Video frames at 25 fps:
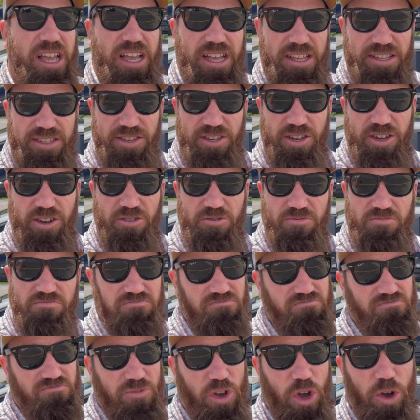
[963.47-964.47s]
So
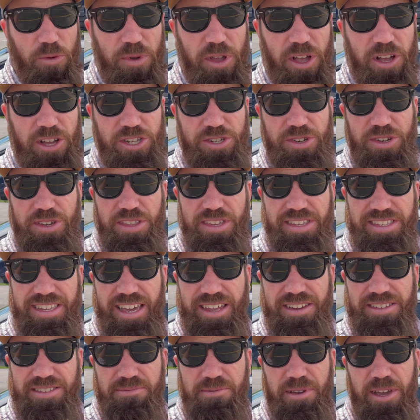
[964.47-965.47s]
hope you all enjoyed this
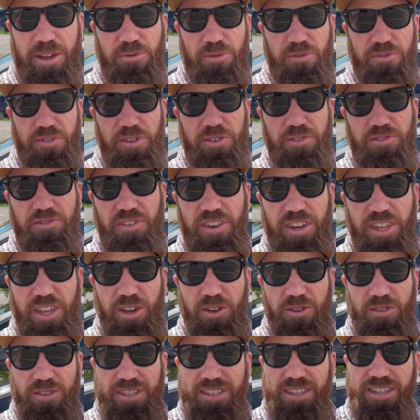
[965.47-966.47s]
out of spec reviews
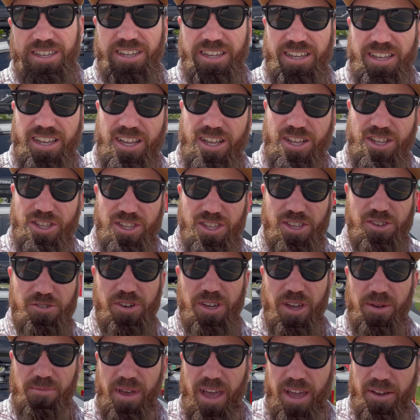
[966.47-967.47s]
videos do
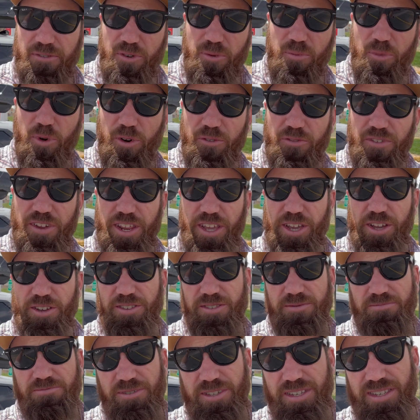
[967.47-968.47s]
come back for more
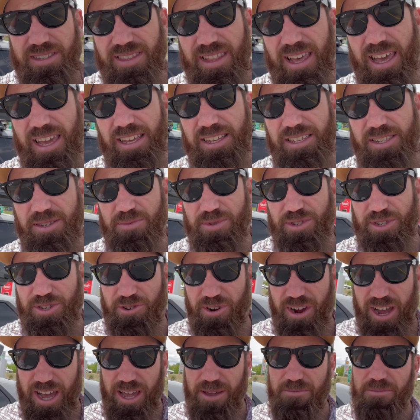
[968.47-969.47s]
videos, please like,
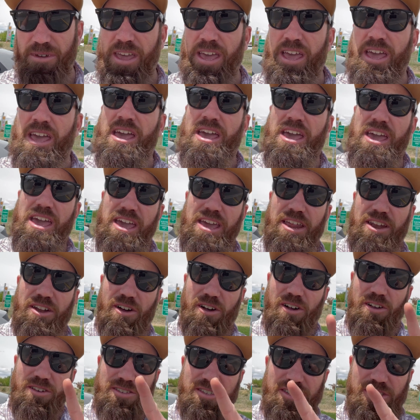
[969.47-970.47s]
subscribe, and
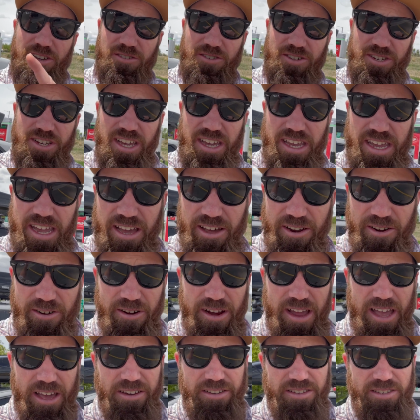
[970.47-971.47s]
also check out our
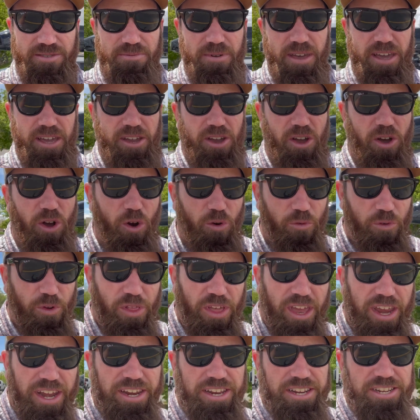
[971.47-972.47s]
out of spec
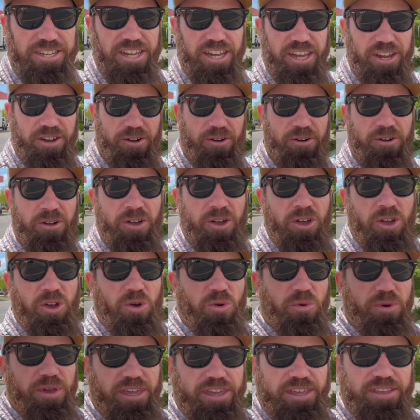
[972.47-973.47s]
overlanding channel
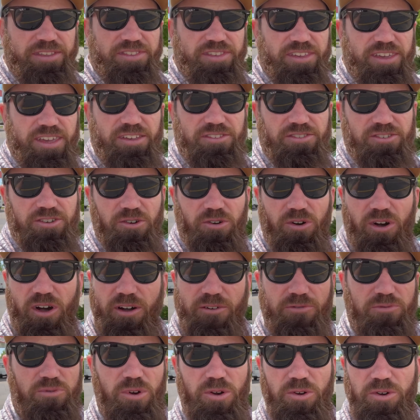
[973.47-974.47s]
where you can see us go
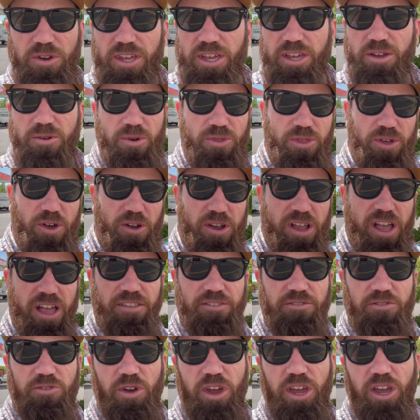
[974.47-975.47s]
off-roading with all
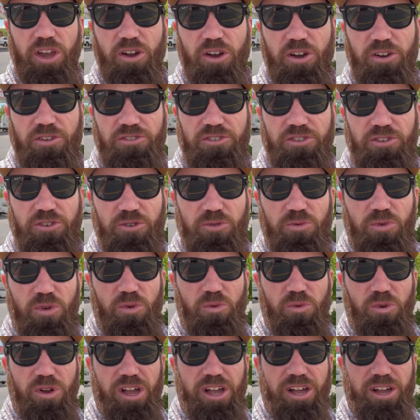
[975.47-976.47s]
kinds of great cars too.
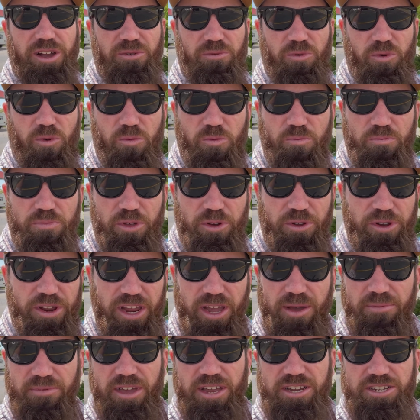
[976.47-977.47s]
We're, uh, we're building
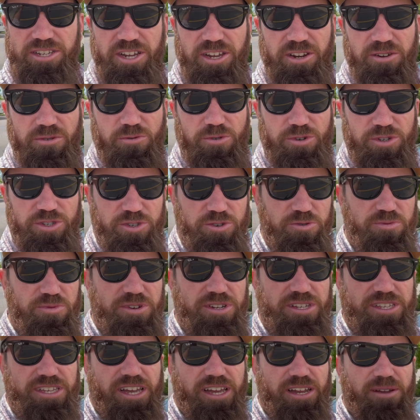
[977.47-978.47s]
up that channel. We're super
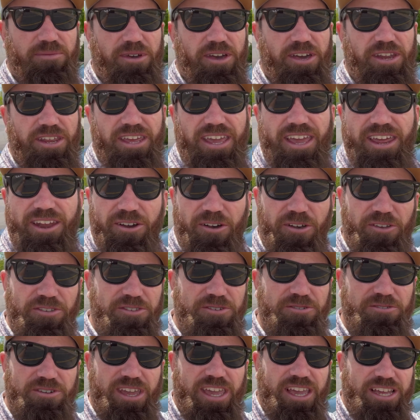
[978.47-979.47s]
excited about it. And
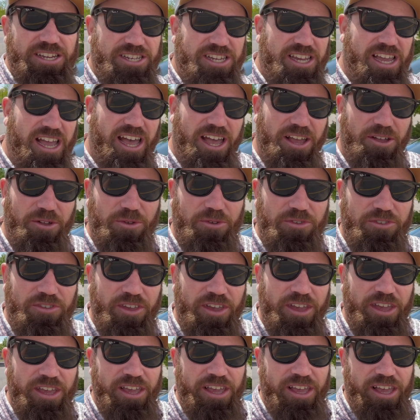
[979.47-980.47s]
also catch Kyle's
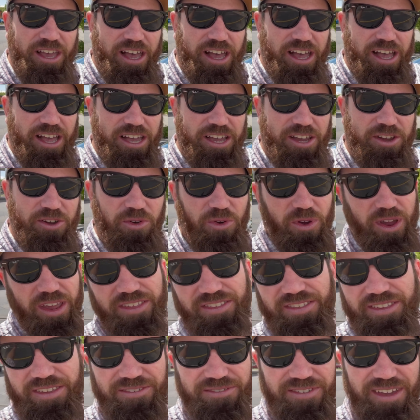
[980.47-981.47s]
uh,
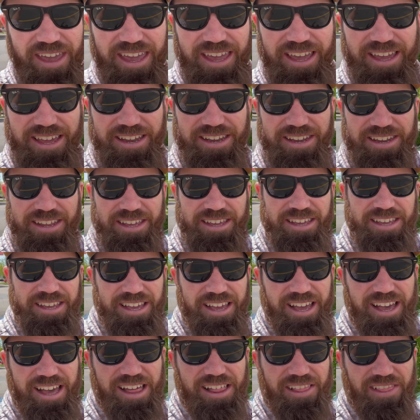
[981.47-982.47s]
crazy van
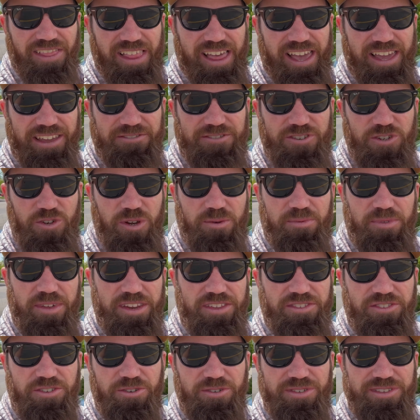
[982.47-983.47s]
uh, life trip that
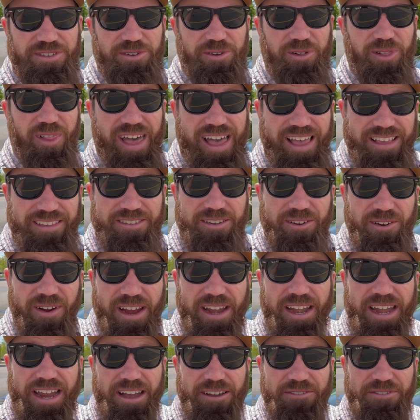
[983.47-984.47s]
he's doing to Alaska
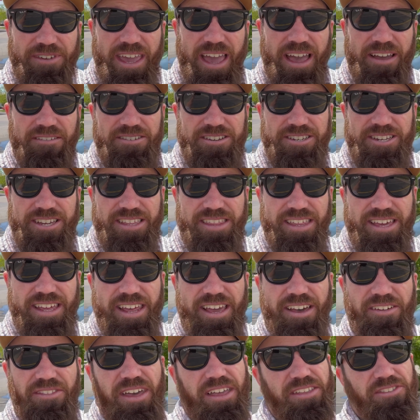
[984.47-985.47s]
right now. If you haven't checked that
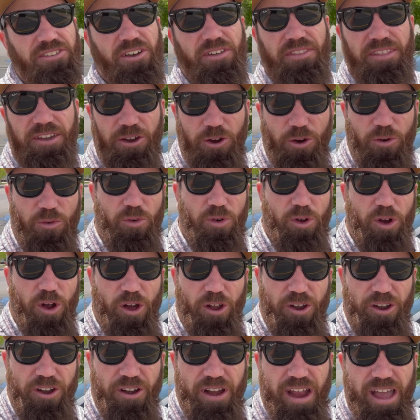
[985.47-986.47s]
out, that's on the over
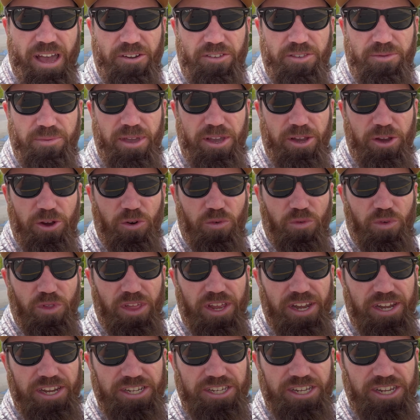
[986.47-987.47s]
on our out of spec
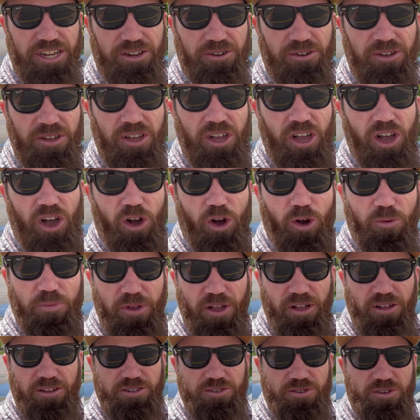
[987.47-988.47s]
overlanding channel. Hope you
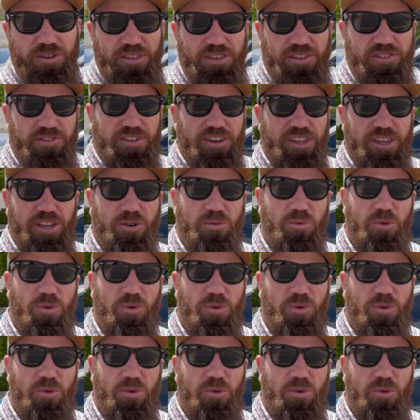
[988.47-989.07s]
all enjoyed this video.